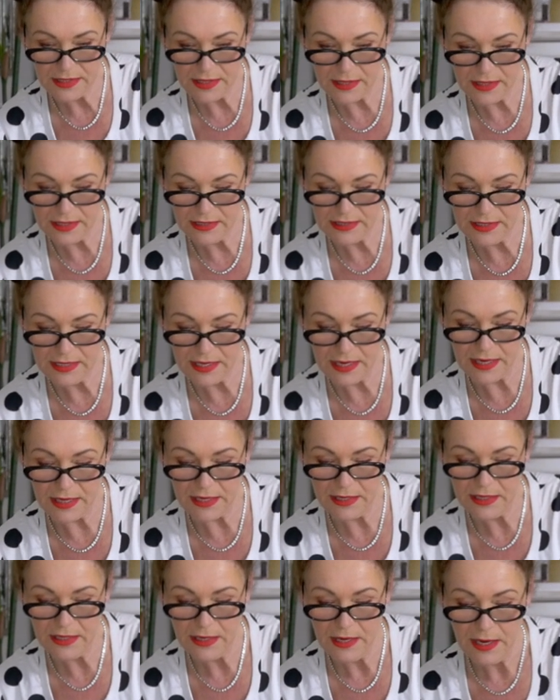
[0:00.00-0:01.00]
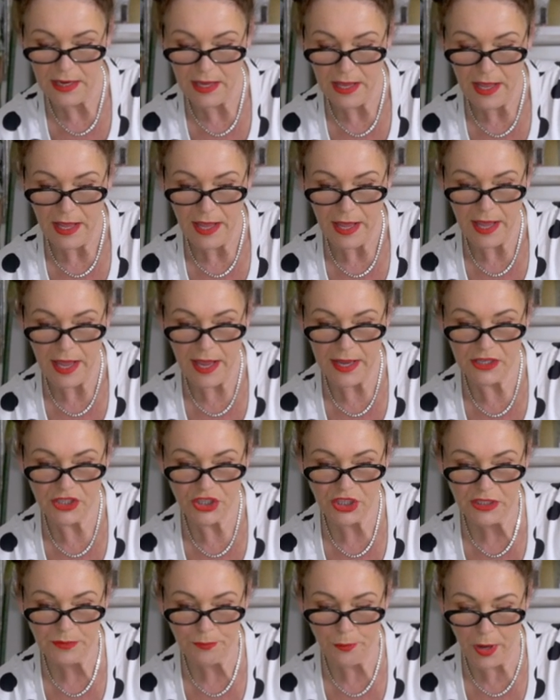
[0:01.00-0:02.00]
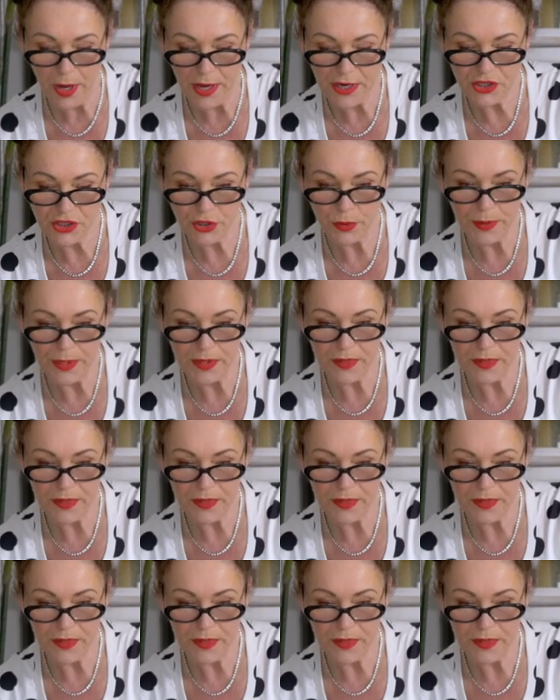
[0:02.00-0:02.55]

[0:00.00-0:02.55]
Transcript: at this end. And just by doing